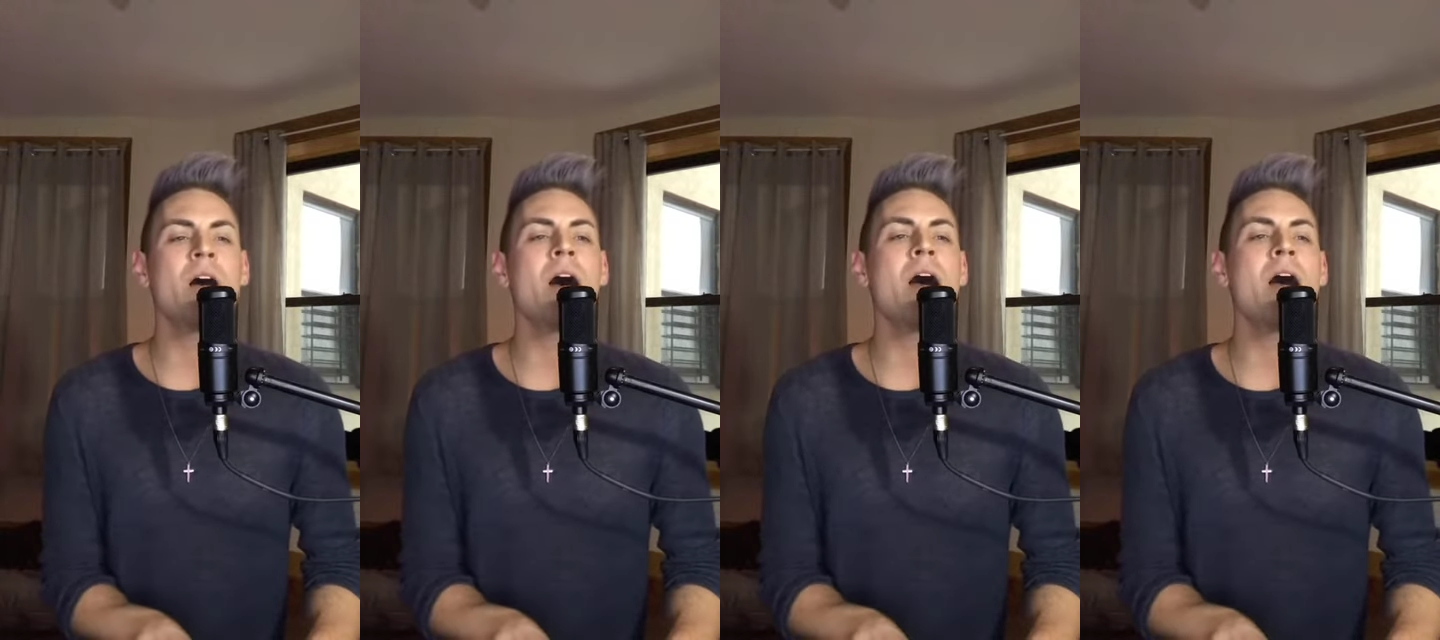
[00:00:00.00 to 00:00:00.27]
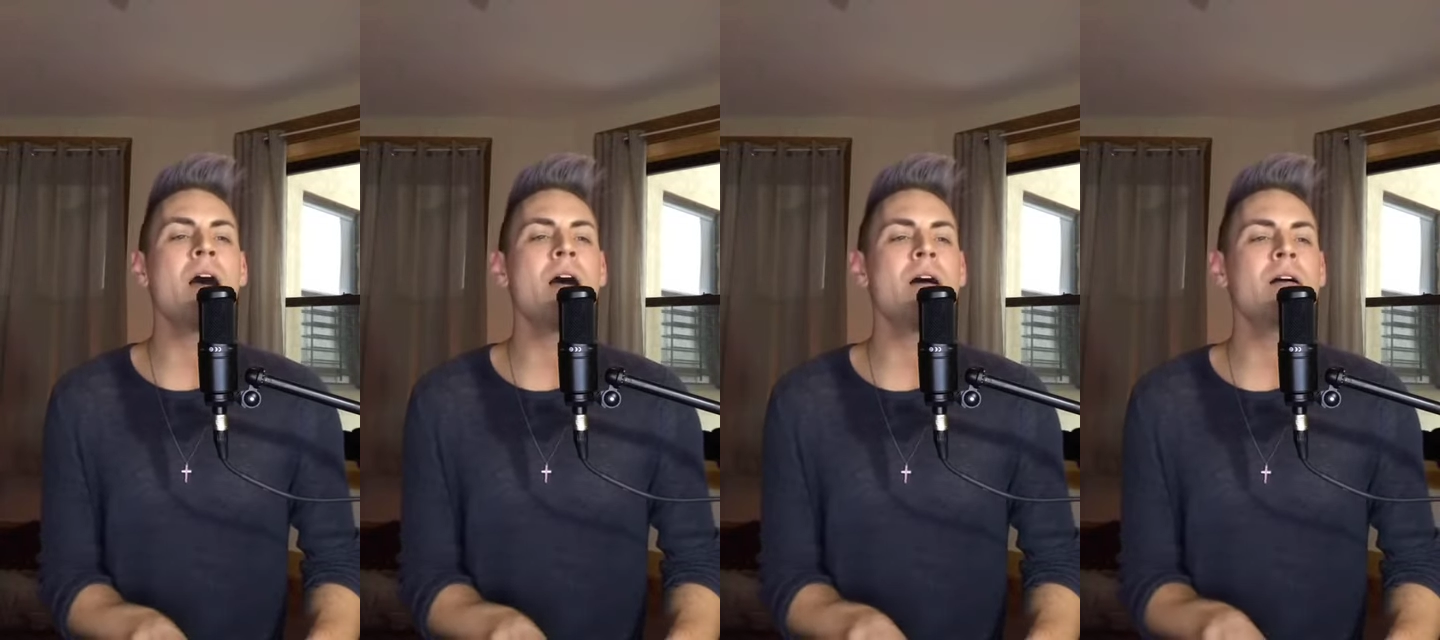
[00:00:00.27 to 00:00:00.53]

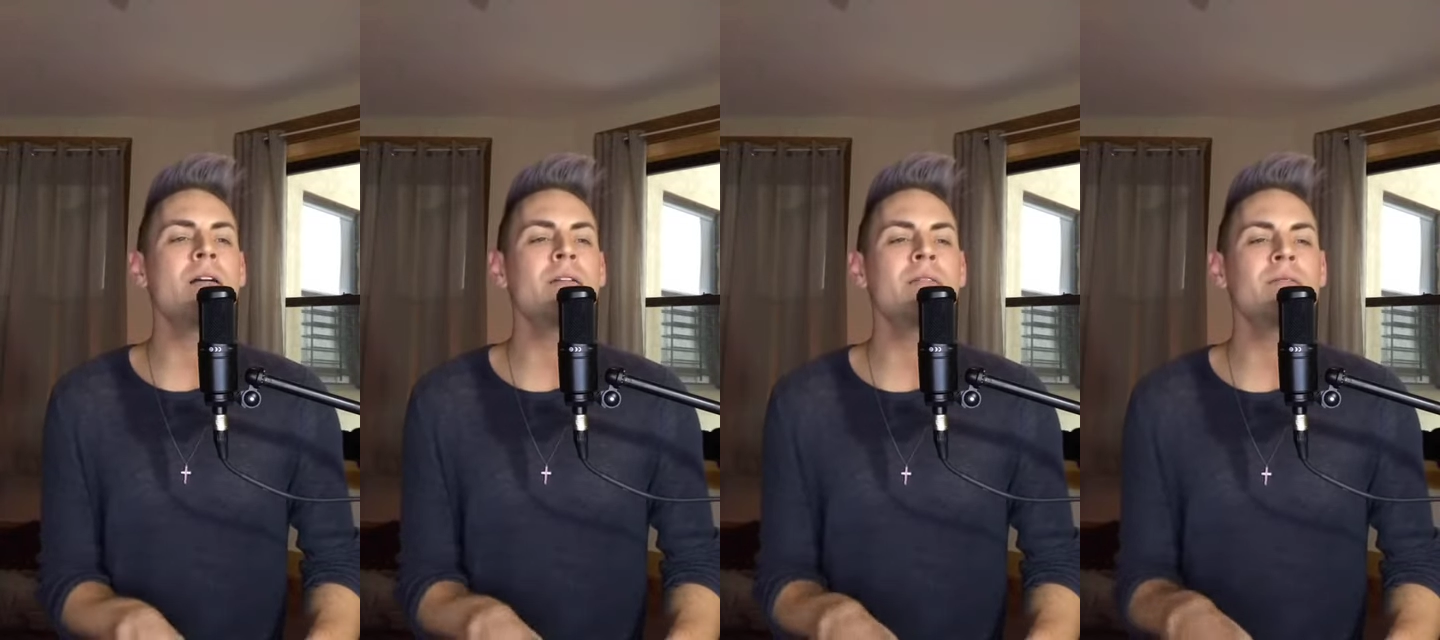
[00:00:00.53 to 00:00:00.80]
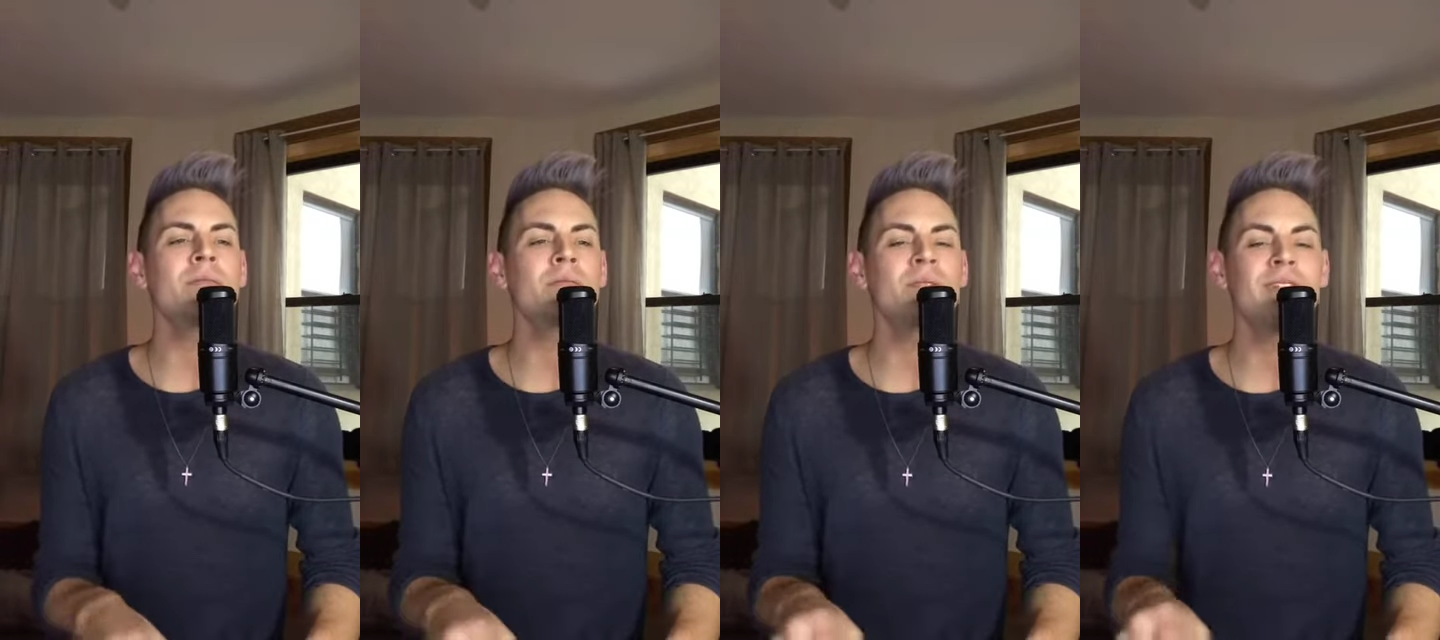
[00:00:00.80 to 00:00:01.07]

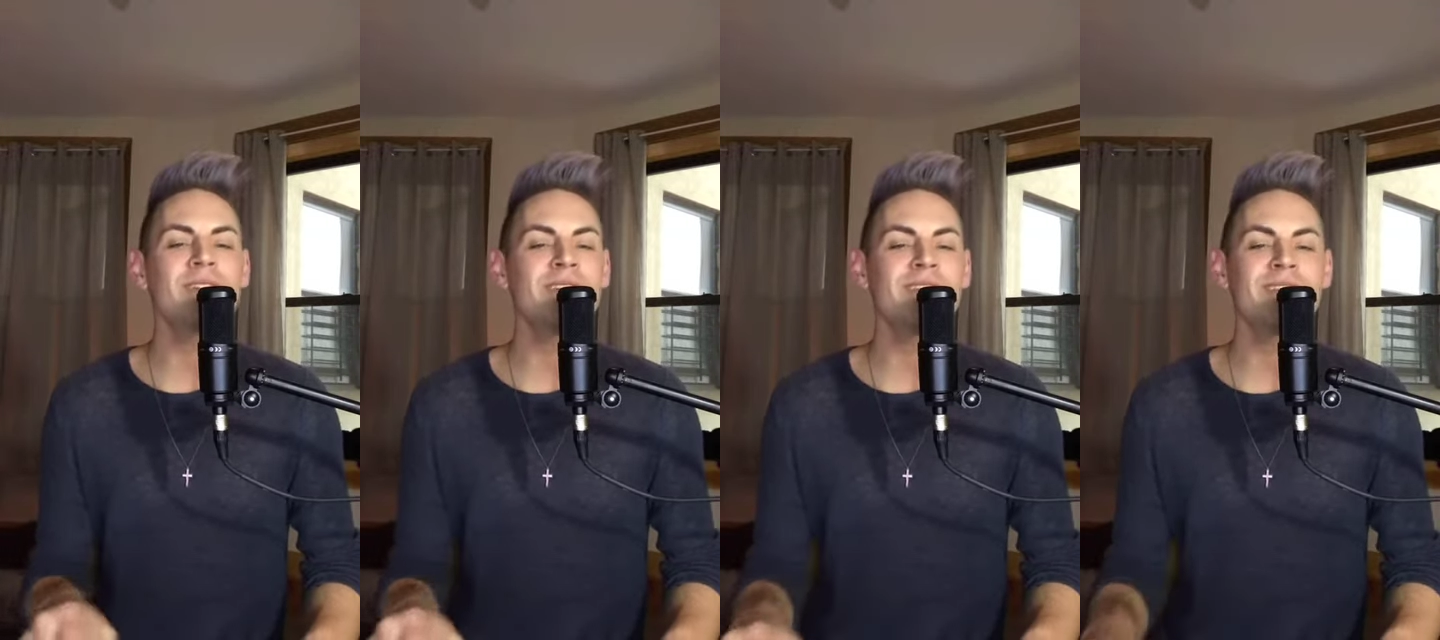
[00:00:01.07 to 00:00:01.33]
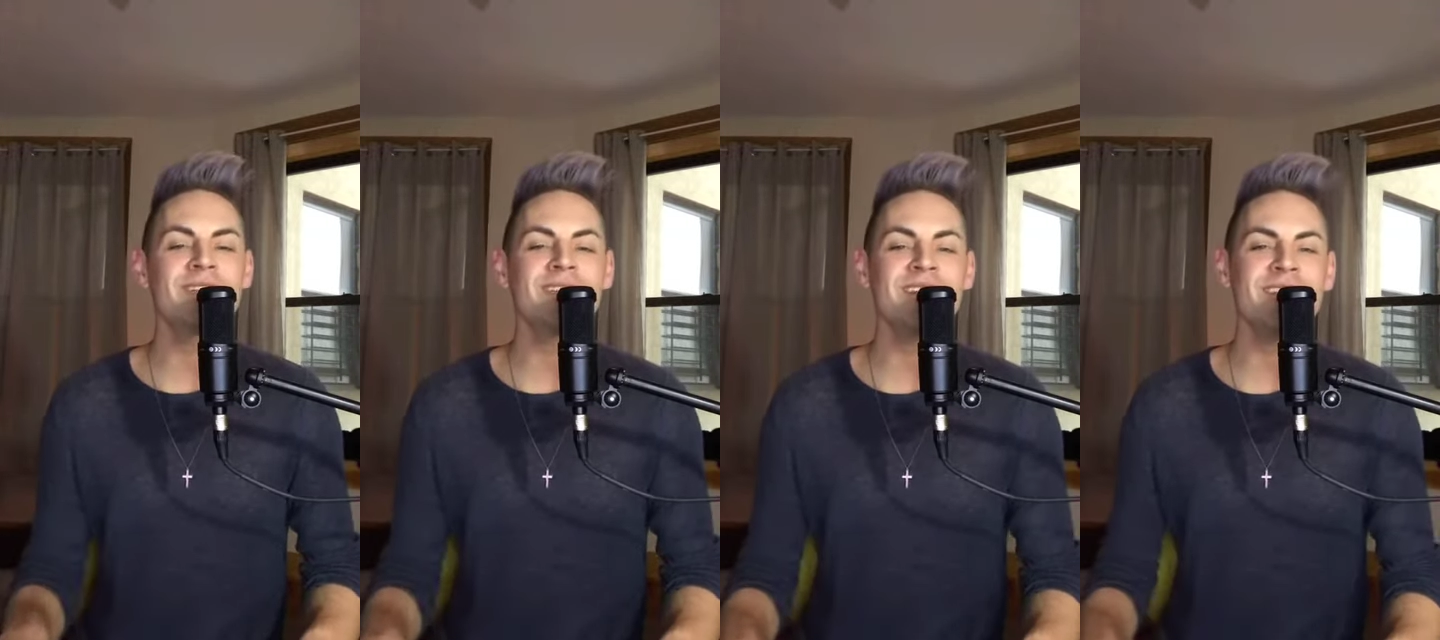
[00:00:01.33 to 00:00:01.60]
time
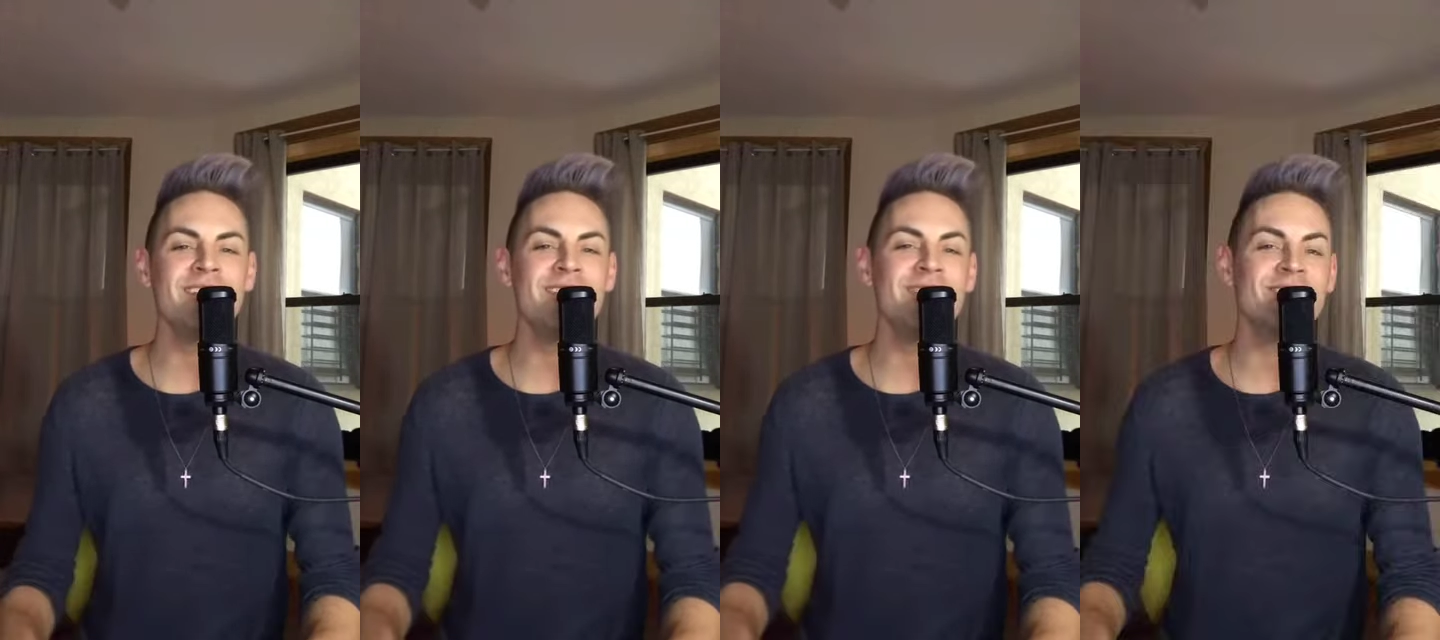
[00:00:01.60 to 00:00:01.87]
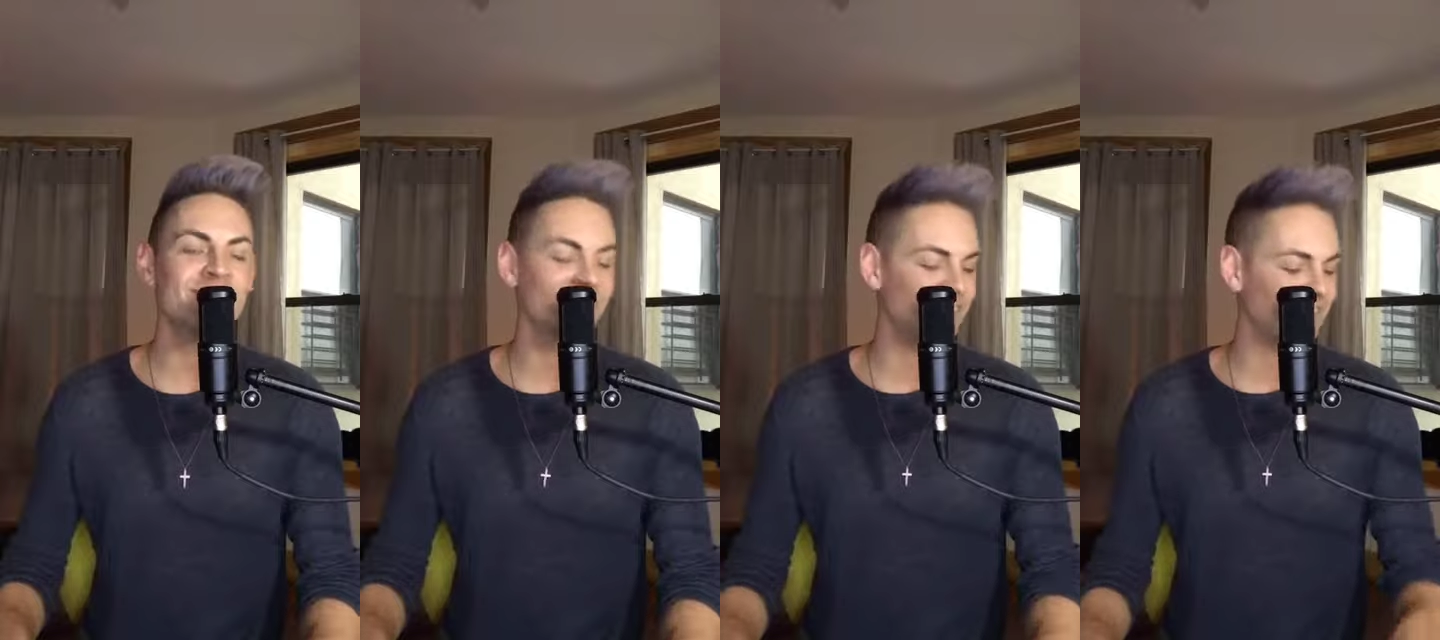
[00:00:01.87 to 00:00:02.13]
is here.